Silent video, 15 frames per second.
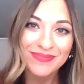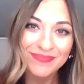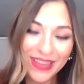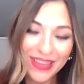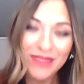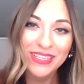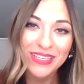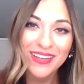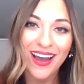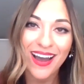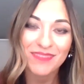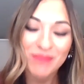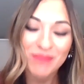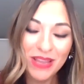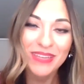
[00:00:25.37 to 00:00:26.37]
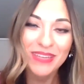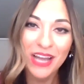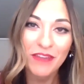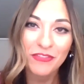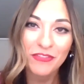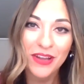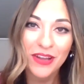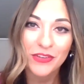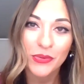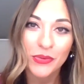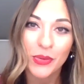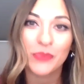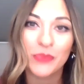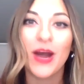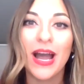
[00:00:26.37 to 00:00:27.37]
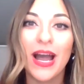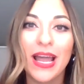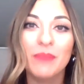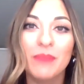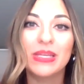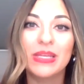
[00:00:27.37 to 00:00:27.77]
Maybe not. Maybe not for everyone. Why?